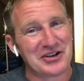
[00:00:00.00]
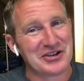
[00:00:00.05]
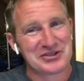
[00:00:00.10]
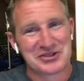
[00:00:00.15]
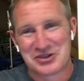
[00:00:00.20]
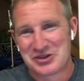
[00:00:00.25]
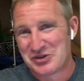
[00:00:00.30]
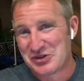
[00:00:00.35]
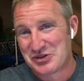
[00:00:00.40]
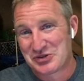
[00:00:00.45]
could
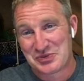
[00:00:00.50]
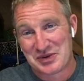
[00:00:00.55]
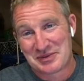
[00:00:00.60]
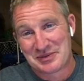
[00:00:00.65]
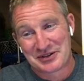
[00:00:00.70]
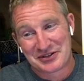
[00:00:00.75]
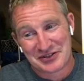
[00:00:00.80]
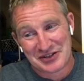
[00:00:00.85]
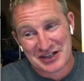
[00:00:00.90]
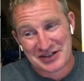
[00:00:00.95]
also use
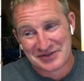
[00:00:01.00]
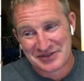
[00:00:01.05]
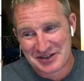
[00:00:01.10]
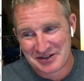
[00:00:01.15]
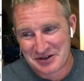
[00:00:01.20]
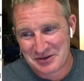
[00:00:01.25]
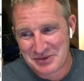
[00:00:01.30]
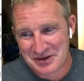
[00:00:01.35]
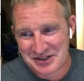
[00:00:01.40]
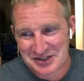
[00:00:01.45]
rubber gloves.
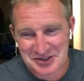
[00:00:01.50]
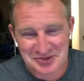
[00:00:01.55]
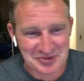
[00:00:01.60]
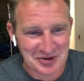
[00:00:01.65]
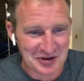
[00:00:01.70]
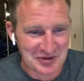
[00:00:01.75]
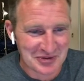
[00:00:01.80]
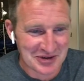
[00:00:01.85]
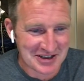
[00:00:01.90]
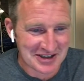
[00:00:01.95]
That would have been a
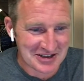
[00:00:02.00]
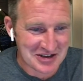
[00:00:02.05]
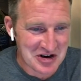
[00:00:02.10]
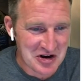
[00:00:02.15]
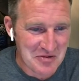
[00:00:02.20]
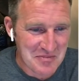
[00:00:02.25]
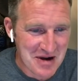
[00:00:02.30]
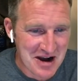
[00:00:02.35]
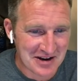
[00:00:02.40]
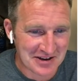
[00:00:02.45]
smart way to
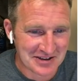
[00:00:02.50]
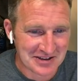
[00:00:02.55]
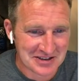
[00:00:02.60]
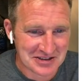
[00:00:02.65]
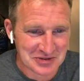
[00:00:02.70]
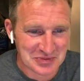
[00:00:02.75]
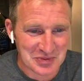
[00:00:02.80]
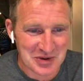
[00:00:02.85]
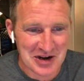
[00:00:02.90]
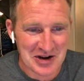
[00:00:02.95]
go about it
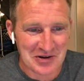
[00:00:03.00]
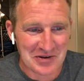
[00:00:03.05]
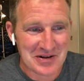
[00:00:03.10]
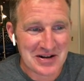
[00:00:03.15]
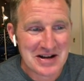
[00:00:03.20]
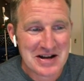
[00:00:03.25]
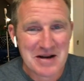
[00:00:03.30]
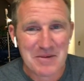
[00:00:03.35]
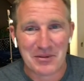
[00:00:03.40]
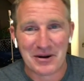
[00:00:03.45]
as well.
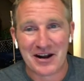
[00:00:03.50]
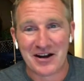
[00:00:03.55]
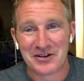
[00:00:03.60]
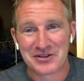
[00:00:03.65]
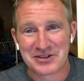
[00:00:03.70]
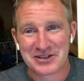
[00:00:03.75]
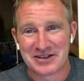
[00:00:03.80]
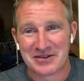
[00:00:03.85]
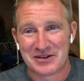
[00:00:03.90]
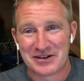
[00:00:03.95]
But I
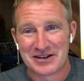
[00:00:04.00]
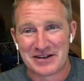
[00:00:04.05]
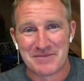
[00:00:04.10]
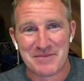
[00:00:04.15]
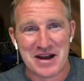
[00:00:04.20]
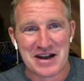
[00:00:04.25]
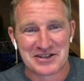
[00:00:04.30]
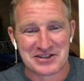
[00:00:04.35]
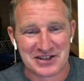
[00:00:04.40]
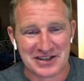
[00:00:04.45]
also wanted to
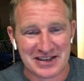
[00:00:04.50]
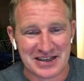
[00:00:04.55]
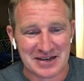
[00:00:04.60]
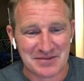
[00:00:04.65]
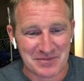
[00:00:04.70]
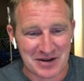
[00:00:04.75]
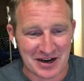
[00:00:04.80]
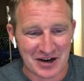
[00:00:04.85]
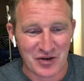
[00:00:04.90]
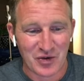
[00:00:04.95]
mention
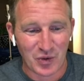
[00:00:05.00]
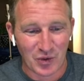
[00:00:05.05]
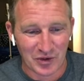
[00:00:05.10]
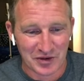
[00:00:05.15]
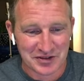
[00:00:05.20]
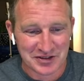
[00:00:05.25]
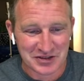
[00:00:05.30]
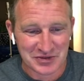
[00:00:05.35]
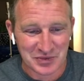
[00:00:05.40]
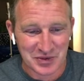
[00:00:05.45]
in my
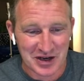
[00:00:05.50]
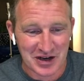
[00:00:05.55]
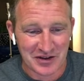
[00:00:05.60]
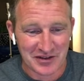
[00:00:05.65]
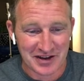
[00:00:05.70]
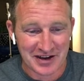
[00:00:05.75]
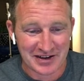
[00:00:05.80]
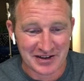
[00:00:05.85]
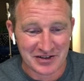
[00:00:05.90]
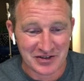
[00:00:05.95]
course as
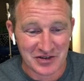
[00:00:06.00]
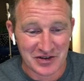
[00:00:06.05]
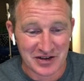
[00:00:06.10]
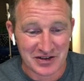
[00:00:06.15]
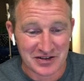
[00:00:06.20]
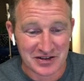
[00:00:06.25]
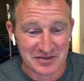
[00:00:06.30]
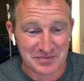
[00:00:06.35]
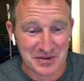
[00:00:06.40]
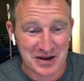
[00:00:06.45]
well that you
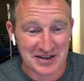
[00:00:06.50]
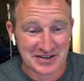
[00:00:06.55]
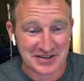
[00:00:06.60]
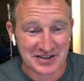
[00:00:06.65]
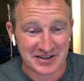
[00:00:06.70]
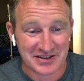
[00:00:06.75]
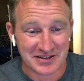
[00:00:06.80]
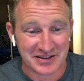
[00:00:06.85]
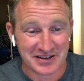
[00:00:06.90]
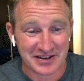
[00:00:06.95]
can just
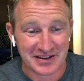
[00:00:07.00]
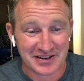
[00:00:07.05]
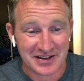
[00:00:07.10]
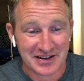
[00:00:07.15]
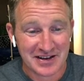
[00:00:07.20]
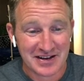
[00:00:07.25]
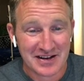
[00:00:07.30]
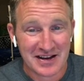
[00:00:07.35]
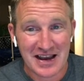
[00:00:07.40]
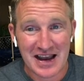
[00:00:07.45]
basically,
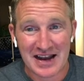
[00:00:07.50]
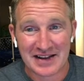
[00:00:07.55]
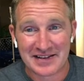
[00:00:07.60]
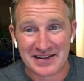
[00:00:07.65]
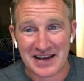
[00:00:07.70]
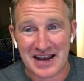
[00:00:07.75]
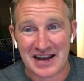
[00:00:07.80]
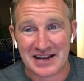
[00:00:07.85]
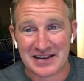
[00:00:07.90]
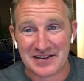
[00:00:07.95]
at
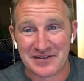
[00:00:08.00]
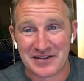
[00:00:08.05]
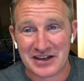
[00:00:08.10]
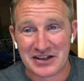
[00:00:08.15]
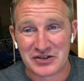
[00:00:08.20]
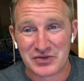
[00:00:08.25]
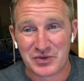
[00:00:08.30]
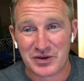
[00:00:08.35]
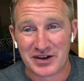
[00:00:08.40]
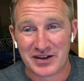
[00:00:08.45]
the end of
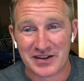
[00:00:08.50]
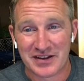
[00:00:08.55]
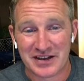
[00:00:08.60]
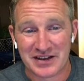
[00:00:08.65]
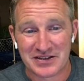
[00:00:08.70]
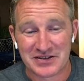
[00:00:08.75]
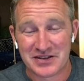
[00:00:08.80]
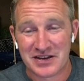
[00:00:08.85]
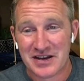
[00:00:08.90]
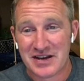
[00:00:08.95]
each one of
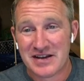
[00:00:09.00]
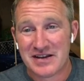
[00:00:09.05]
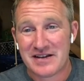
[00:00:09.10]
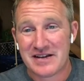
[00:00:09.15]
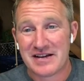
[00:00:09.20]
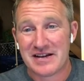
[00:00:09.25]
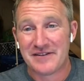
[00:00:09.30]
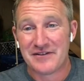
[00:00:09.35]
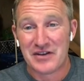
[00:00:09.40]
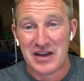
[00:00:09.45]
these,
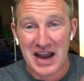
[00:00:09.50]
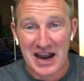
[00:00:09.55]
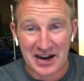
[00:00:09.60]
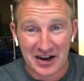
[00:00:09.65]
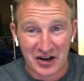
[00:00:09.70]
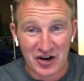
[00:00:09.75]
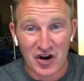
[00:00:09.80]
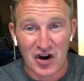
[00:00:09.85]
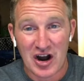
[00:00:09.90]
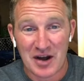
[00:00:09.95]
if you had
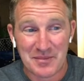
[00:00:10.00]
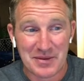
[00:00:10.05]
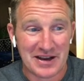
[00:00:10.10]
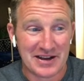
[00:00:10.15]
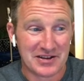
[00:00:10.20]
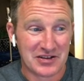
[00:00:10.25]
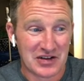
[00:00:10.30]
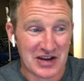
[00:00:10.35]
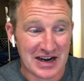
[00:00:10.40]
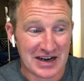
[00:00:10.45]
a
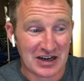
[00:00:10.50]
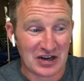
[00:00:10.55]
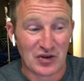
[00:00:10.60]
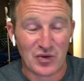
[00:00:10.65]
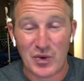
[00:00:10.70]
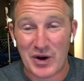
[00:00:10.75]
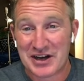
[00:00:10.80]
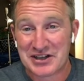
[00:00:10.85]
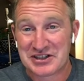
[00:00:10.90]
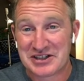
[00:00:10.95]
comment, you had a
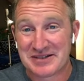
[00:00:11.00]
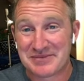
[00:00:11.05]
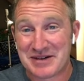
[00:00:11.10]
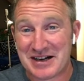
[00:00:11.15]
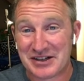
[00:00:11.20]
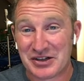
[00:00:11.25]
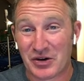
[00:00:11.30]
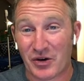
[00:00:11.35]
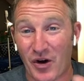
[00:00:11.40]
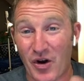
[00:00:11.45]
question
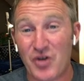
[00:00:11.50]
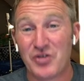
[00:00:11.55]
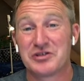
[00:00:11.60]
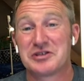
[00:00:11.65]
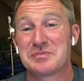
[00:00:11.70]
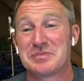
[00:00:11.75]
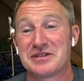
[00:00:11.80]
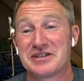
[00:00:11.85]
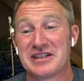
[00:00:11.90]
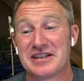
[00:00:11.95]
about your own
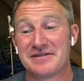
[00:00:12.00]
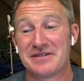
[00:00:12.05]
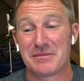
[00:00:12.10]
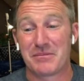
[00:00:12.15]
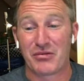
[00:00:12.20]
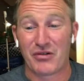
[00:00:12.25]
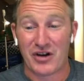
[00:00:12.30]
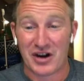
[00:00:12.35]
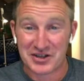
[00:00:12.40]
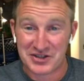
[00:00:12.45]

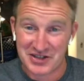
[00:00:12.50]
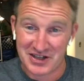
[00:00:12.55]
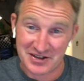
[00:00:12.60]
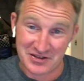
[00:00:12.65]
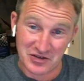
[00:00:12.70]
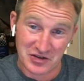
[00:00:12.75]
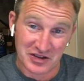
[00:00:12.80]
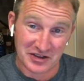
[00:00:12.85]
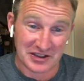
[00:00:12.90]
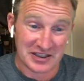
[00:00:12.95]
specific
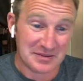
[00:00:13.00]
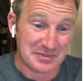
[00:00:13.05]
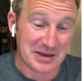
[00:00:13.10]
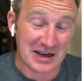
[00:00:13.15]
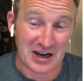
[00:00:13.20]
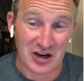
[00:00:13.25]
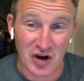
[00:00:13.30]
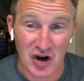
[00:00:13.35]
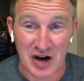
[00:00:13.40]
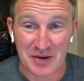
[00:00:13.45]
project, you can leave me
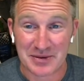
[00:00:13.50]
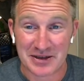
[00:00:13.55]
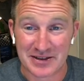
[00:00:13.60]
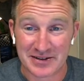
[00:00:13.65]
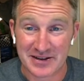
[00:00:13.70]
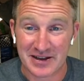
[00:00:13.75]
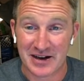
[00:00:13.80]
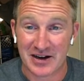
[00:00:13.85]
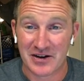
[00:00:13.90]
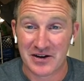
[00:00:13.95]
a
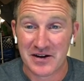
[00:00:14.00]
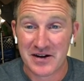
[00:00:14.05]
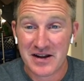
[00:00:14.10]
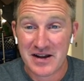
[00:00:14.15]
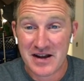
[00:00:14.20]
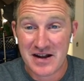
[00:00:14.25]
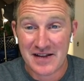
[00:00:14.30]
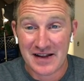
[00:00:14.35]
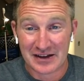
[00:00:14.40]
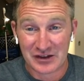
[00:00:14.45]
comment there.
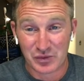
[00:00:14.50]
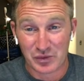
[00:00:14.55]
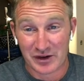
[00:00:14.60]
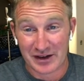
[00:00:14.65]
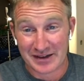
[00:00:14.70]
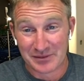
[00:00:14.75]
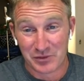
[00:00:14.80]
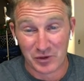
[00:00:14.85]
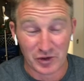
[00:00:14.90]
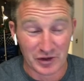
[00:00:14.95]
That's
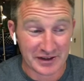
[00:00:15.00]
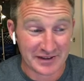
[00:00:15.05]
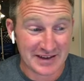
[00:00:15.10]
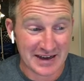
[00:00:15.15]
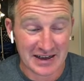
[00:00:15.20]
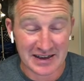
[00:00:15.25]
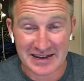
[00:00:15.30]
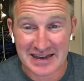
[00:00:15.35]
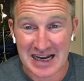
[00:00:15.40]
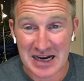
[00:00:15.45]
where I really
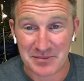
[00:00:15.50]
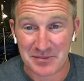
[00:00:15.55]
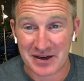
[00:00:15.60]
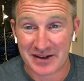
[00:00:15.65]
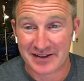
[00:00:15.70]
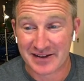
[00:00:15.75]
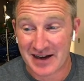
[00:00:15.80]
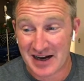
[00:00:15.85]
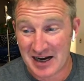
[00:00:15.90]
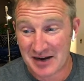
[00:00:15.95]
dedicate
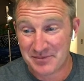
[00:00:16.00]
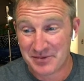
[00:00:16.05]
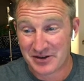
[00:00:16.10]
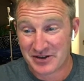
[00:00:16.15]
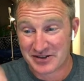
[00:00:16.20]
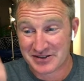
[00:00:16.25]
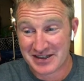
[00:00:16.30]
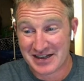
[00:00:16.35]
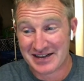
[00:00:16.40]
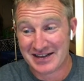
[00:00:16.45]
my time
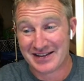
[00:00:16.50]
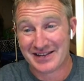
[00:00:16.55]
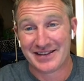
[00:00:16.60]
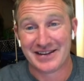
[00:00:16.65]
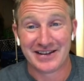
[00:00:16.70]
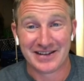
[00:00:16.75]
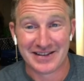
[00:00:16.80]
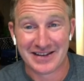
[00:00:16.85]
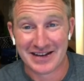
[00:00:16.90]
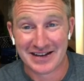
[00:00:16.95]
because
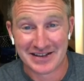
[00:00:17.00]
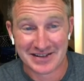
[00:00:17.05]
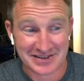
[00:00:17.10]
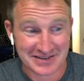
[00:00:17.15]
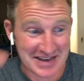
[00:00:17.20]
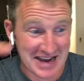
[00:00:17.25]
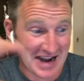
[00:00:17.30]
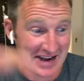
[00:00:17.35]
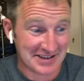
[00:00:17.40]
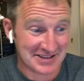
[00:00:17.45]
anything that
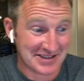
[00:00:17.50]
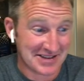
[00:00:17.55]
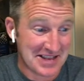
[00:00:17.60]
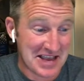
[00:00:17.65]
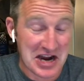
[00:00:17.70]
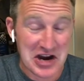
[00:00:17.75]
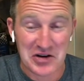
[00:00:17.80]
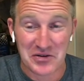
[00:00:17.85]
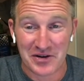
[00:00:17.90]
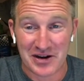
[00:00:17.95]
is asked
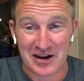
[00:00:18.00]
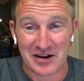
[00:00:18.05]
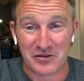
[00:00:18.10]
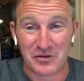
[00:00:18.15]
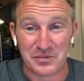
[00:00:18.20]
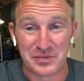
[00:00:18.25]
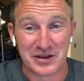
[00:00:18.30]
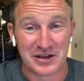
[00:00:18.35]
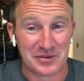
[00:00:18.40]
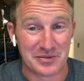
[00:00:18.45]
there, I
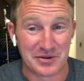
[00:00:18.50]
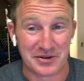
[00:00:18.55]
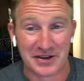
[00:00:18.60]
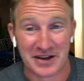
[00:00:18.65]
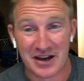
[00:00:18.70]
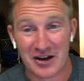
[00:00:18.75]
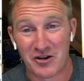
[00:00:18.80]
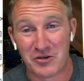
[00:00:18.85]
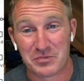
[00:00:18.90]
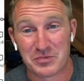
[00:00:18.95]
will be able
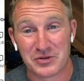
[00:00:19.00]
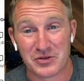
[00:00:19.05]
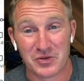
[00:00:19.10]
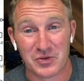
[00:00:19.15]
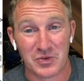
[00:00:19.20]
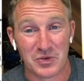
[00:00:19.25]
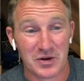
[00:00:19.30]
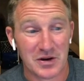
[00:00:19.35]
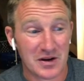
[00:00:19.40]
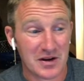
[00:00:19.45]
to help
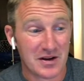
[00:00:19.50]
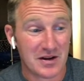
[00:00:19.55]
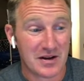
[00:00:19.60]
you,